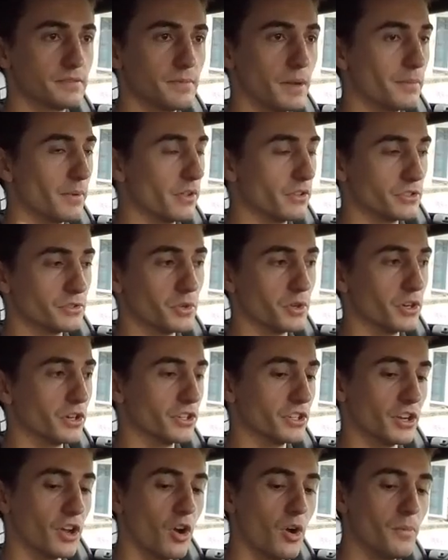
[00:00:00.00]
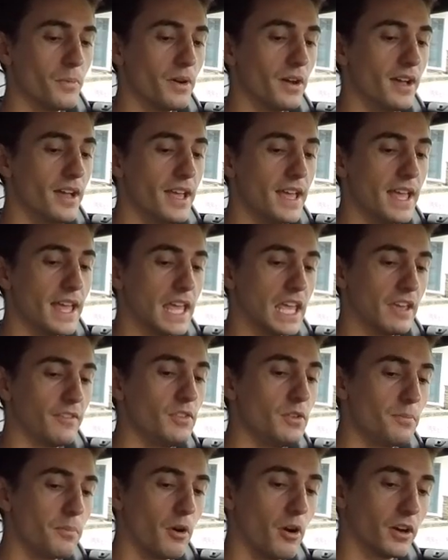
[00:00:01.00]
my brother's Toyota Tacoma, if
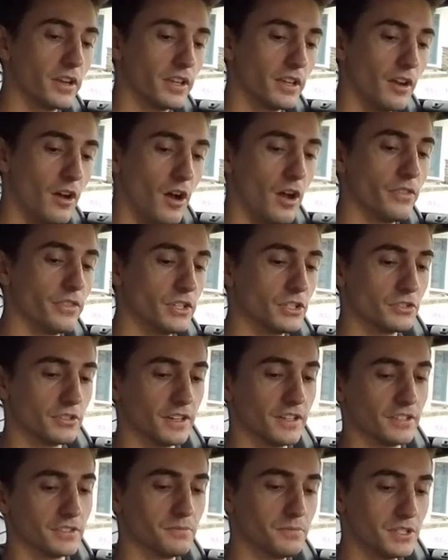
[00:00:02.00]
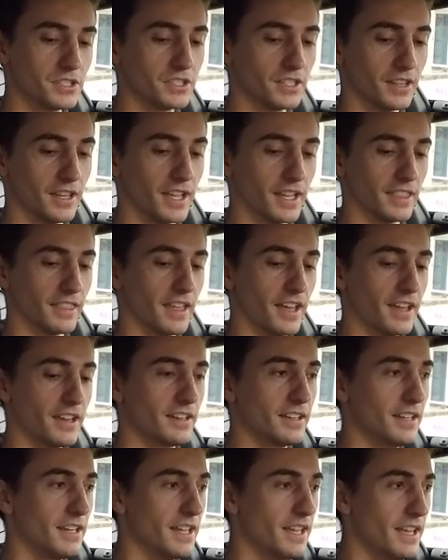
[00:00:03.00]
you park it on the transmission like that,
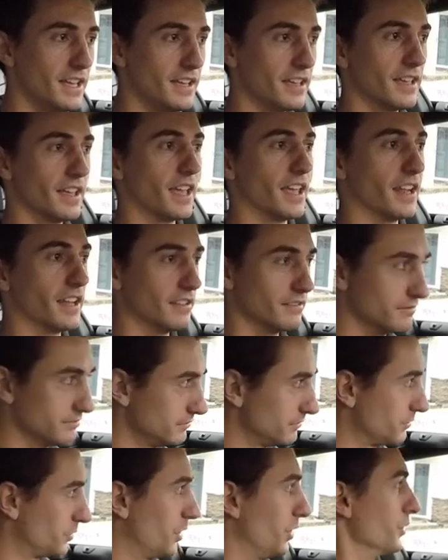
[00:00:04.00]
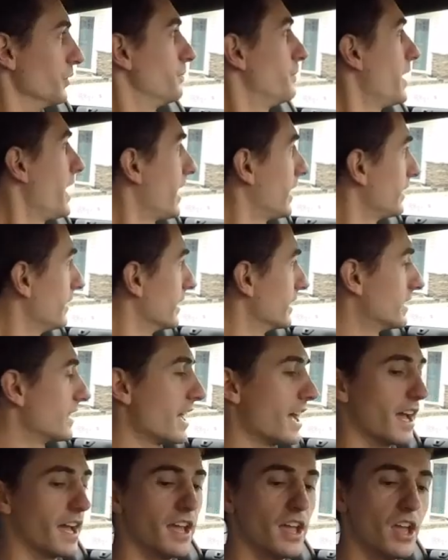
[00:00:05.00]
and it rolls back like
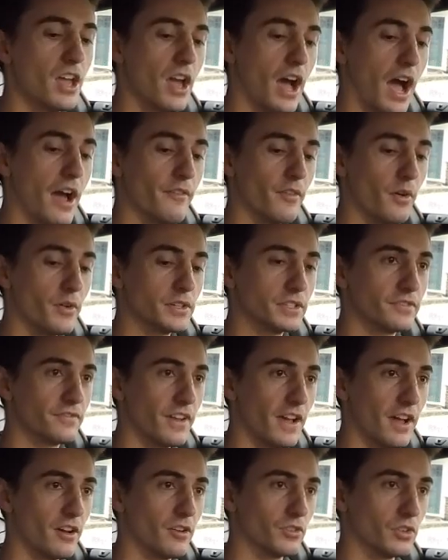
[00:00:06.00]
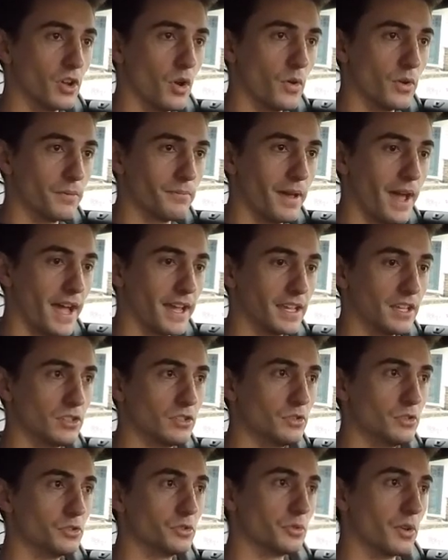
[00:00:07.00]
that, I've always found going back
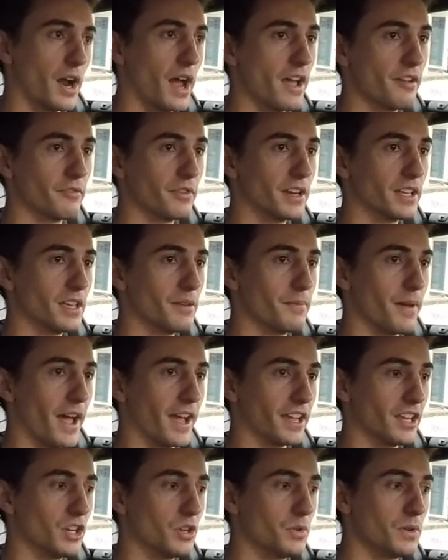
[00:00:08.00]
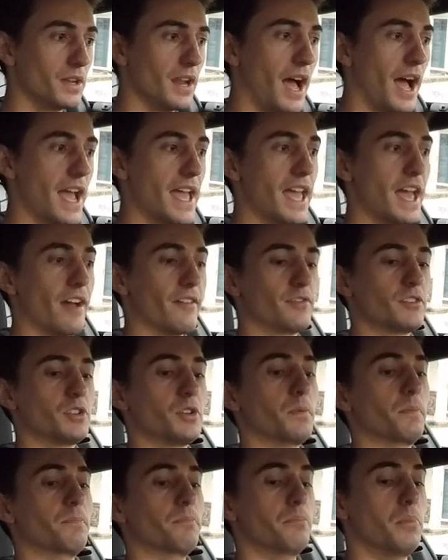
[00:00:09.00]
into drive, when I get back into it, I have
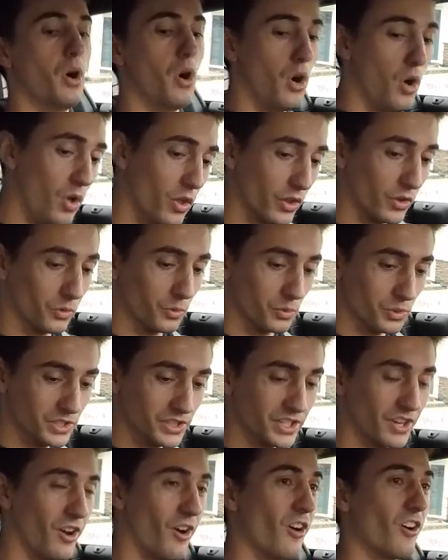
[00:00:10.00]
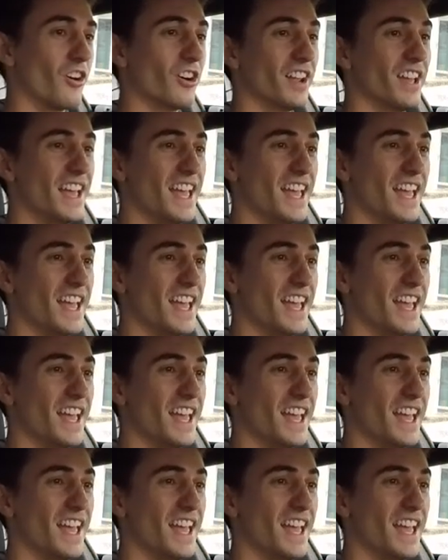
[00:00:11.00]
to pull it really hard.